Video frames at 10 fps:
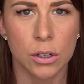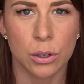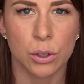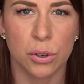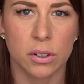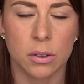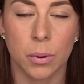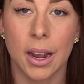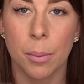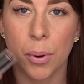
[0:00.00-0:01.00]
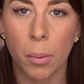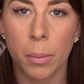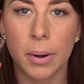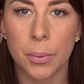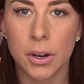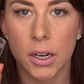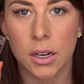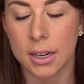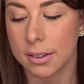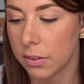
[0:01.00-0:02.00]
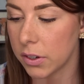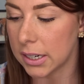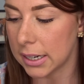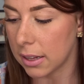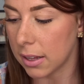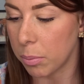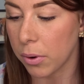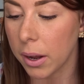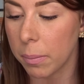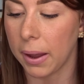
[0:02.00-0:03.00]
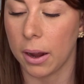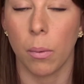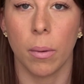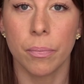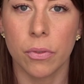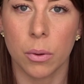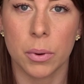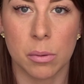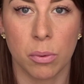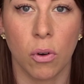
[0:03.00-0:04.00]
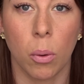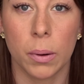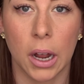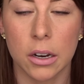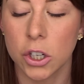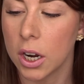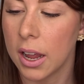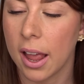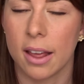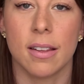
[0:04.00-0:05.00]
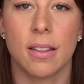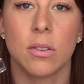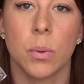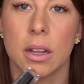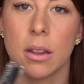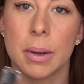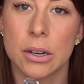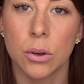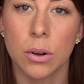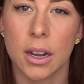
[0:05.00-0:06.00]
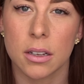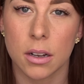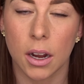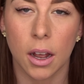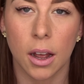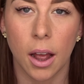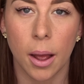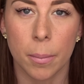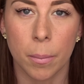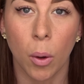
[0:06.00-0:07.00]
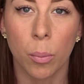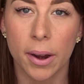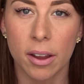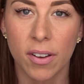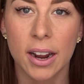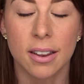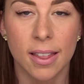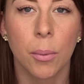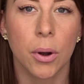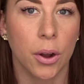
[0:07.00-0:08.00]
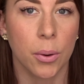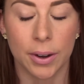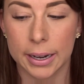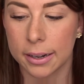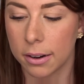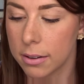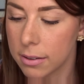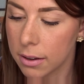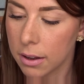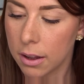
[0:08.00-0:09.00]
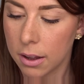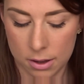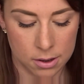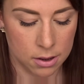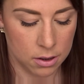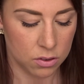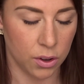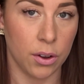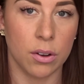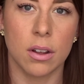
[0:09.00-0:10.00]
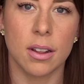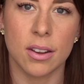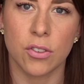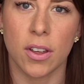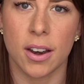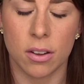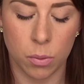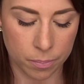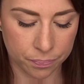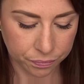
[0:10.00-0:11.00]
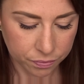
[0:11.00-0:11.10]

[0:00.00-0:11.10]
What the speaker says: not sure on this one. It probably would look nice if you did the bright pink one that we did before, blush, then this one in the middle. It's like a ombre effect. That would look really nice. So let's try the next one.